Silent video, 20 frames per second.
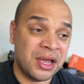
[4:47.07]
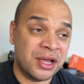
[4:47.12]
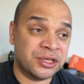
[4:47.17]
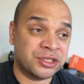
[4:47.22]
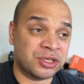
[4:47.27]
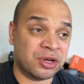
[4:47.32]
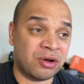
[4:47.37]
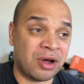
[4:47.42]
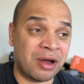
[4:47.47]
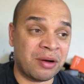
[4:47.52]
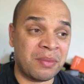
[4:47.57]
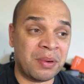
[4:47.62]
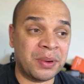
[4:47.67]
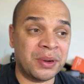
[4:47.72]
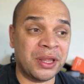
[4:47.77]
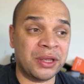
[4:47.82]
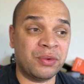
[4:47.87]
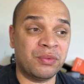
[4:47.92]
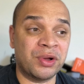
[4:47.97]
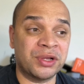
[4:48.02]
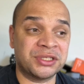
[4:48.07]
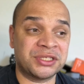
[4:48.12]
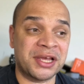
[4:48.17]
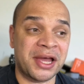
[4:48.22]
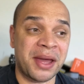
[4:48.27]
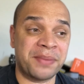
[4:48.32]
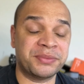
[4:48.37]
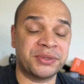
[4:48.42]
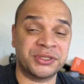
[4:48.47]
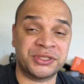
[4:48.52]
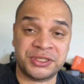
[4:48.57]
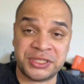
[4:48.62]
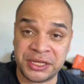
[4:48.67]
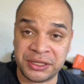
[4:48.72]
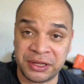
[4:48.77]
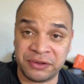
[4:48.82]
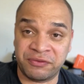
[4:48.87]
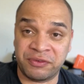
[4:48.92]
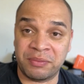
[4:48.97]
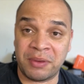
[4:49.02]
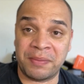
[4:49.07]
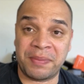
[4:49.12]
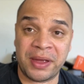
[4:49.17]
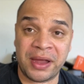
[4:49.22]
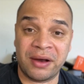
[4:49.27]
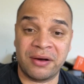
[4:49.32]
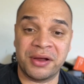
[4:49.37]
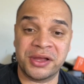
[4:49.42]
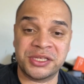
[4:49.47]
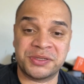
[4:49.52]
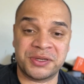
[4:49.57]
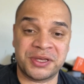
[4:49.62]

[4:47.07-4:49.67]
So I remember, like, one time just stealing from my parents